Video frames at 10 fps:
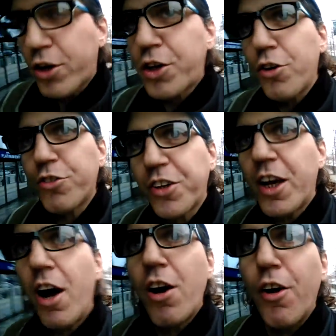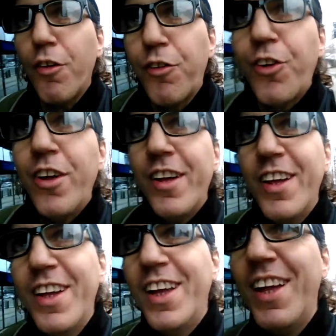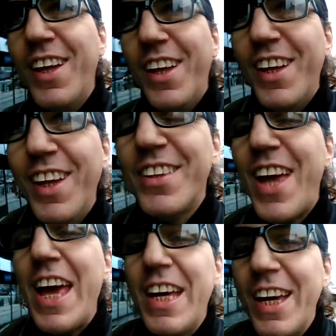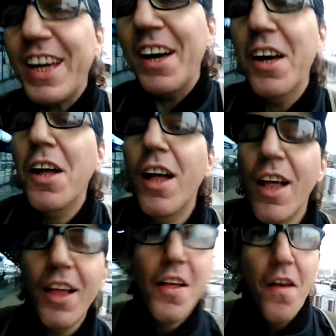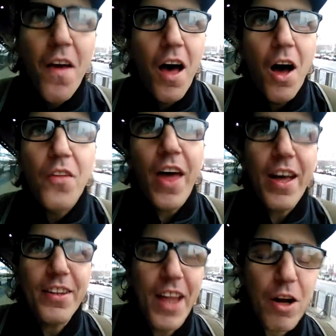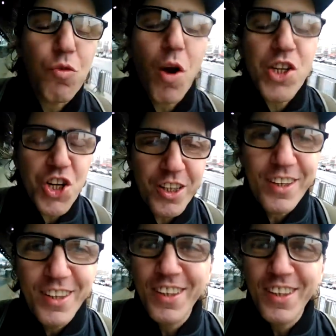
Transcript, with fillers: accusing her of taking a that that a Russian